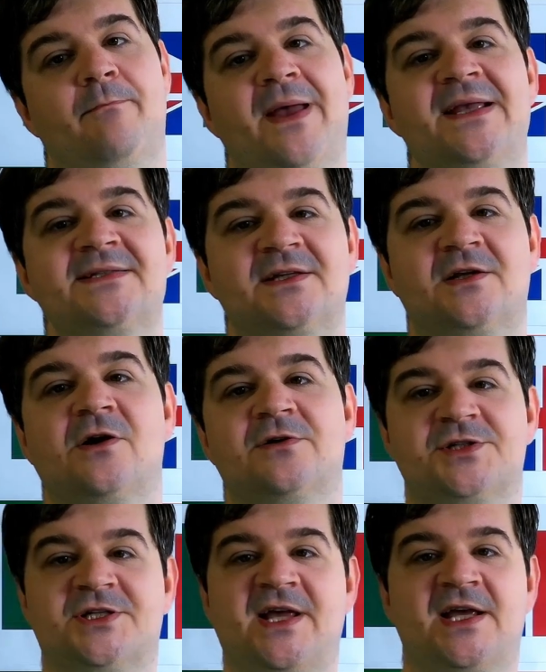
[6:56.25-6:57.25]
basic
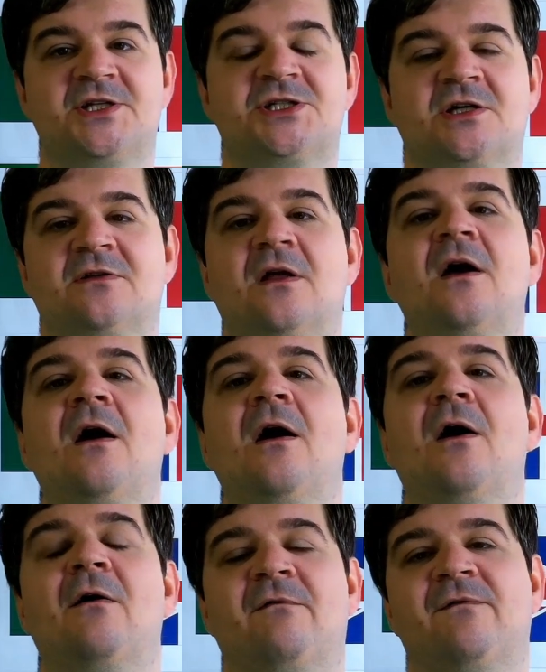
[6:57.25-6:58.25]
conjugation
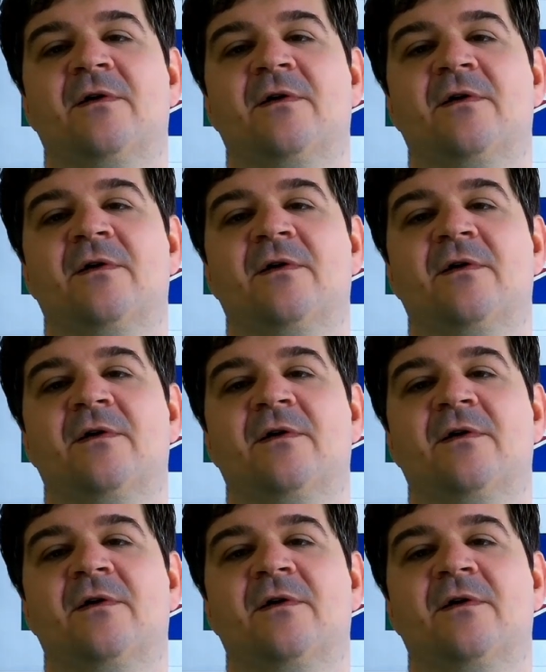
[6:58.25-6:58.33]
of